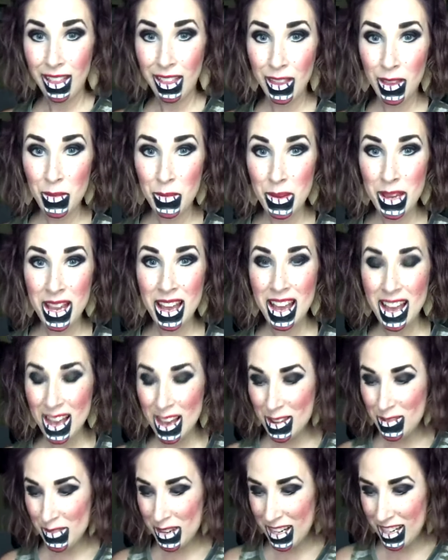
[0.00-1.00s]
I want to be,
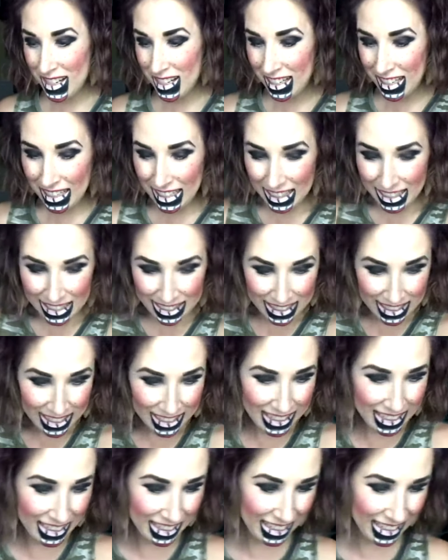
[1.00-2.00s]
hi Marianne.